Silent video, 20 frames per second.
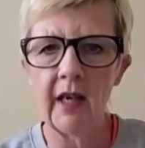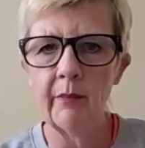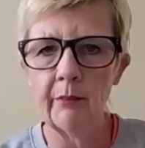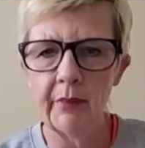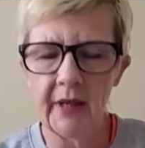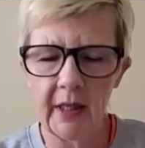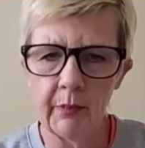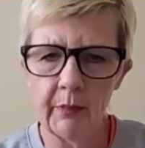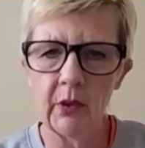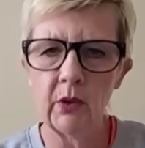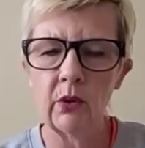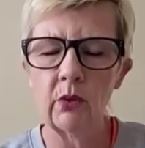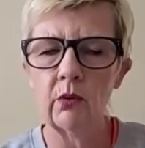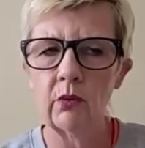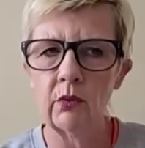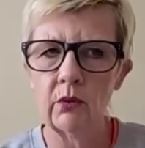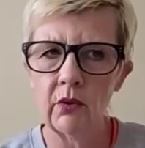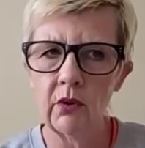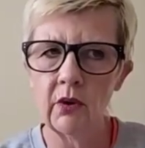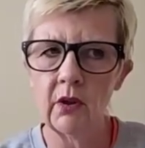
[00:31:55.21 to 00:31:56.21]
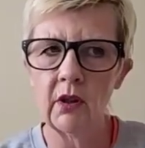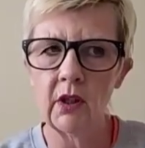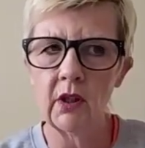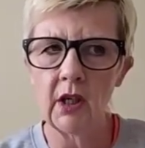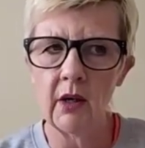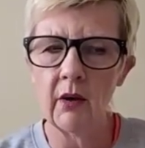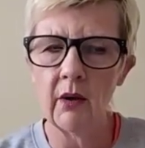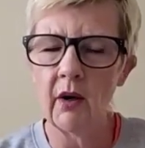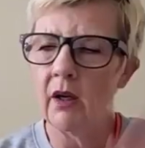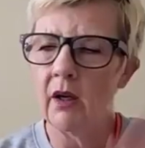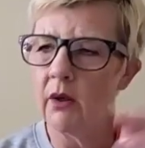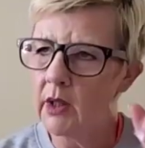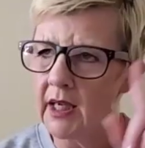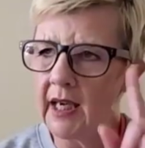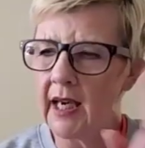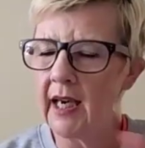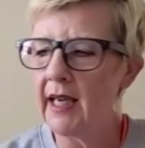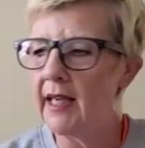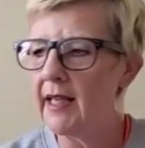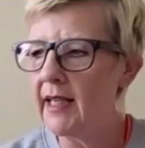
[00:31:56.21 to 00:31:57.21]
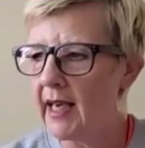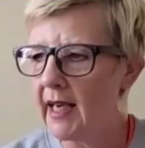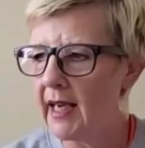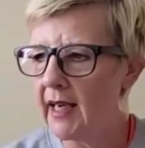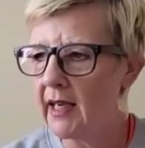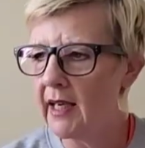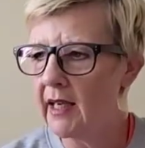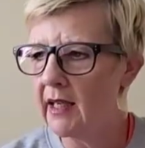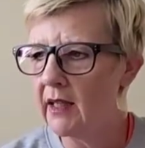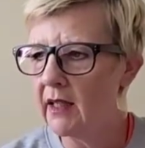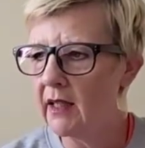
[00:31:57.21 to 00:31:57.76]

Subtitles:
and people go, oh, okay, yeah.